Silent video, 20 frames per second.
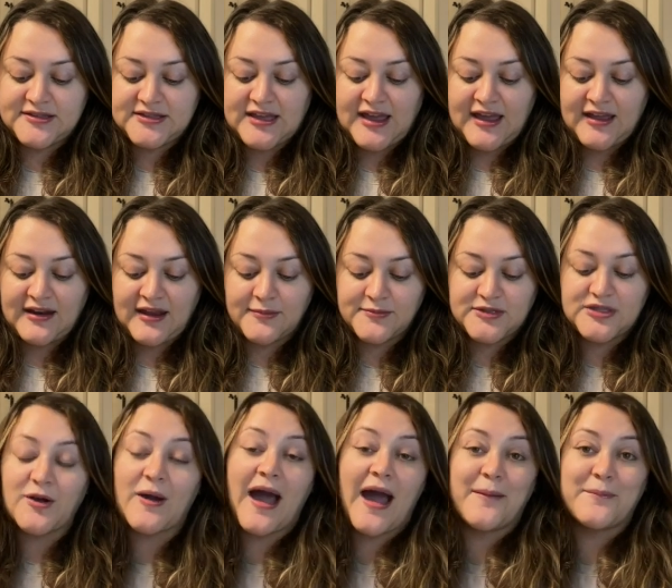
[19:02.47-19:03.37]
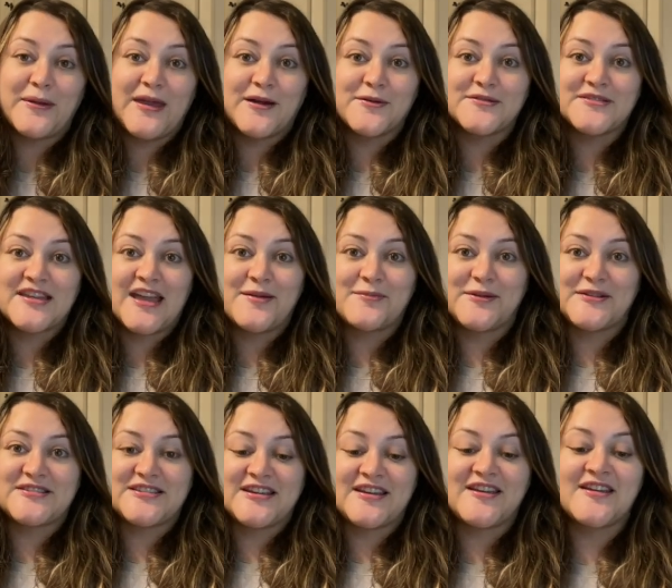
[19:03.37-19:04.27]
And I'm so happy I was able
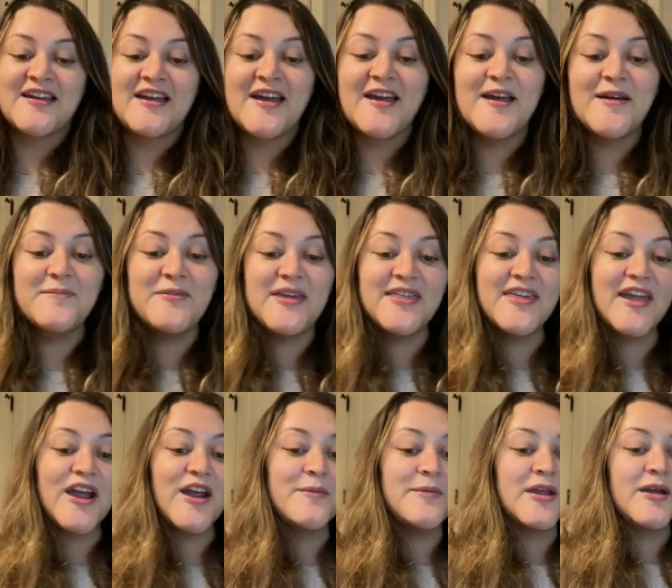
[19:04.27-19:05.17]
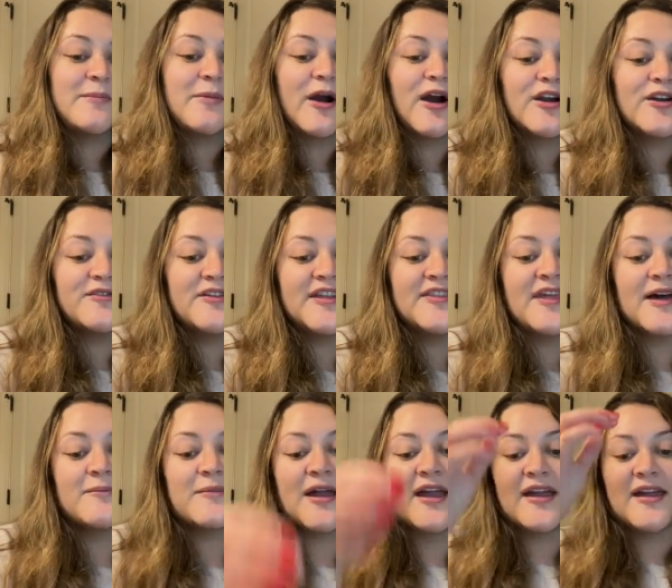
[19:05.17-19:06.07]
to be there, be a part of it, and
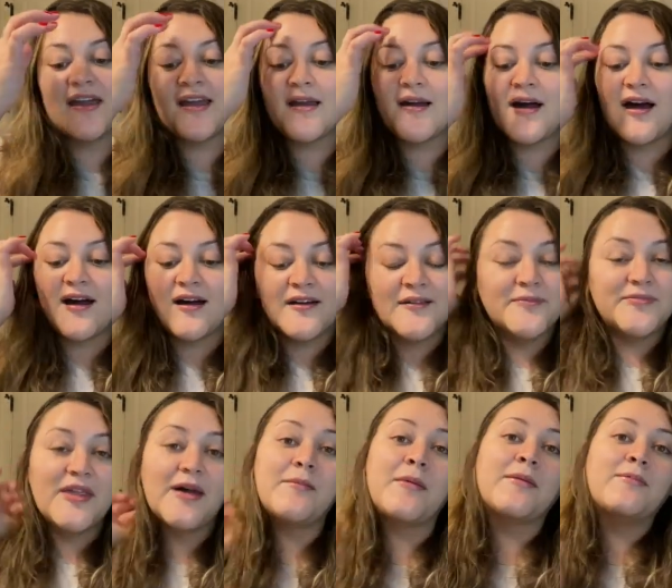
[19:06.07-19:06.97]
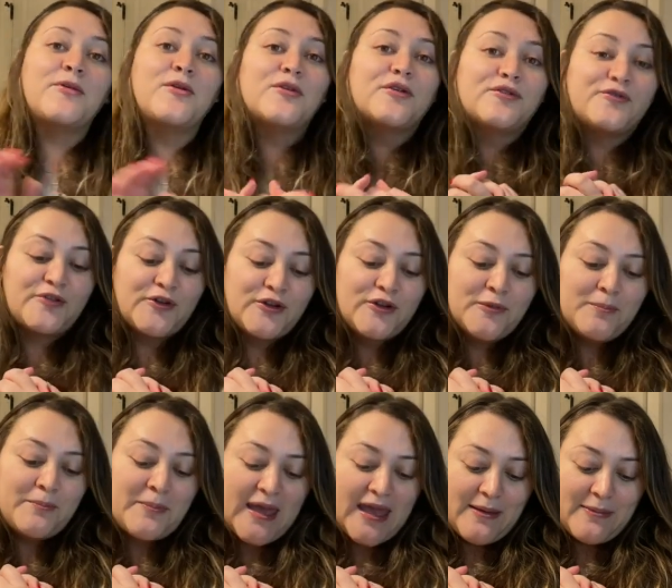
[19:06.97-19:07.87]
that my beautiful
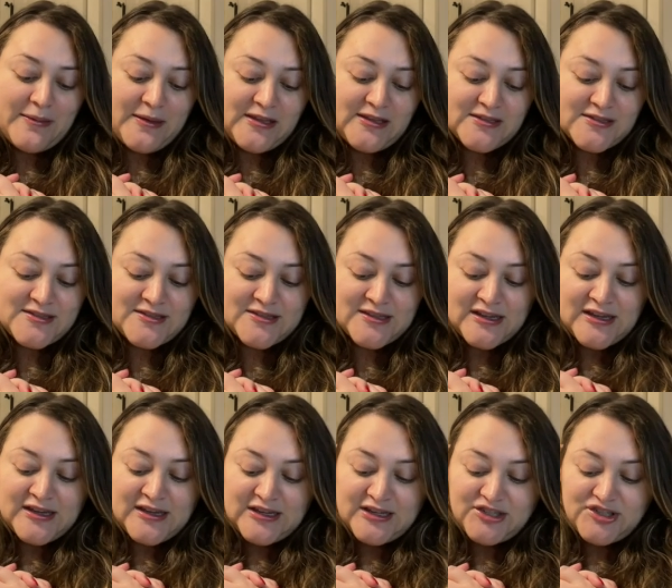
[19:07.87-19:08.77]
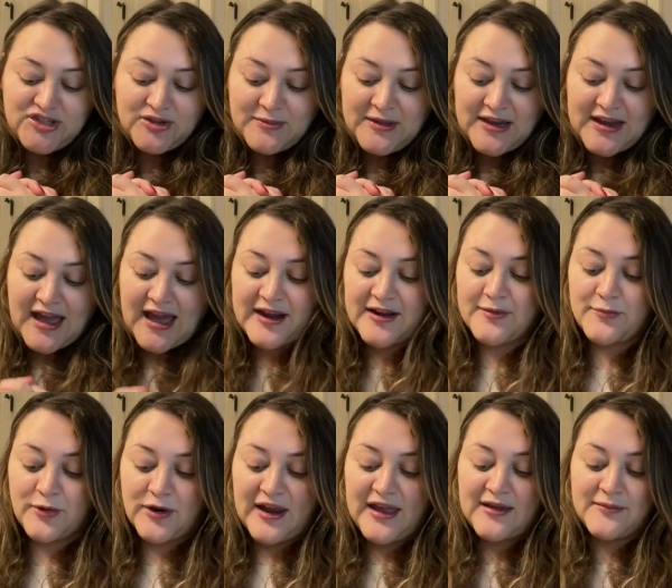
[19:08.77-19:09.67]
babies, Jimmy and Adam,
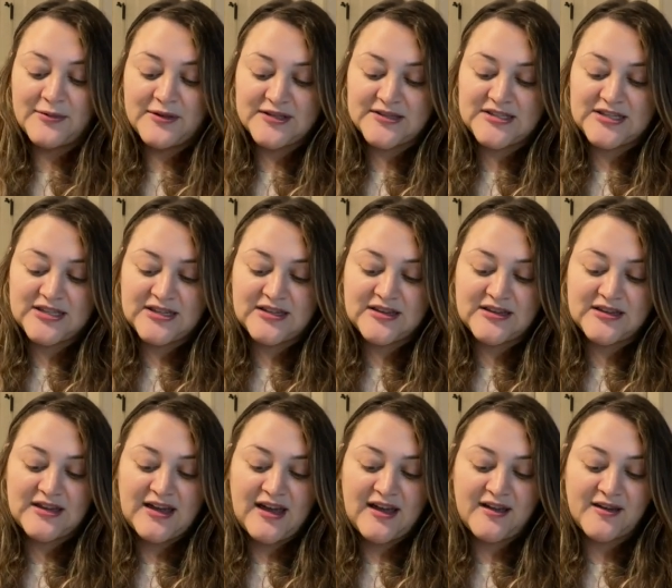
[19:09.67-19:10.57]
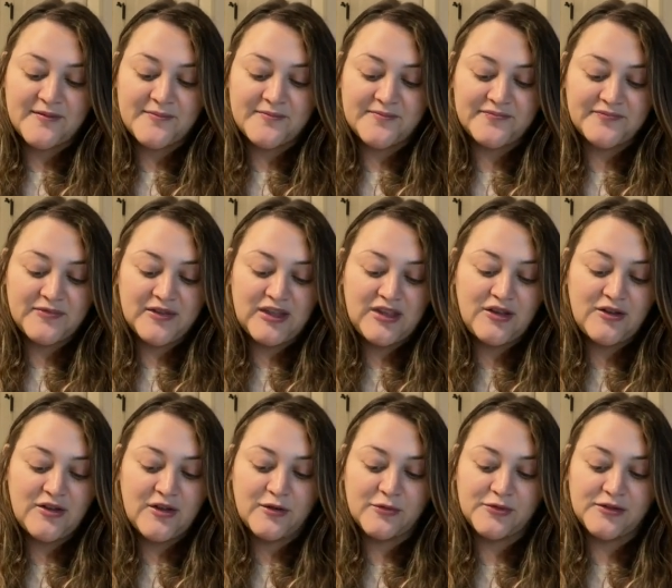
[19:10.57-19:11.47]
were able to, you
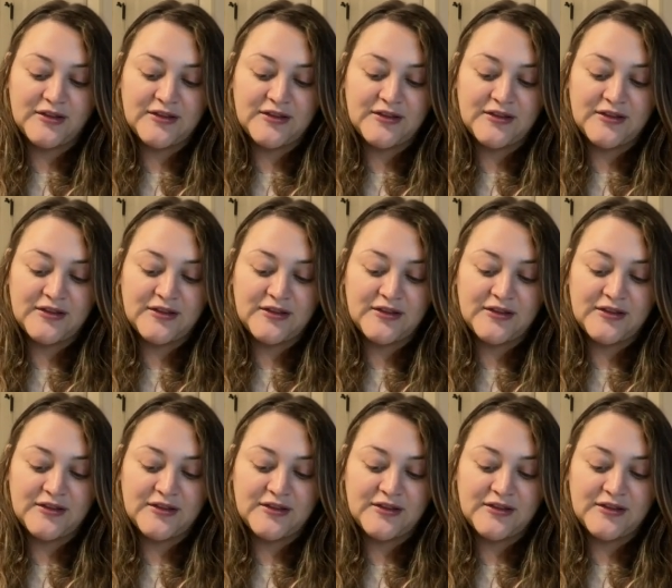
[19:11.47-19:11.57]
know,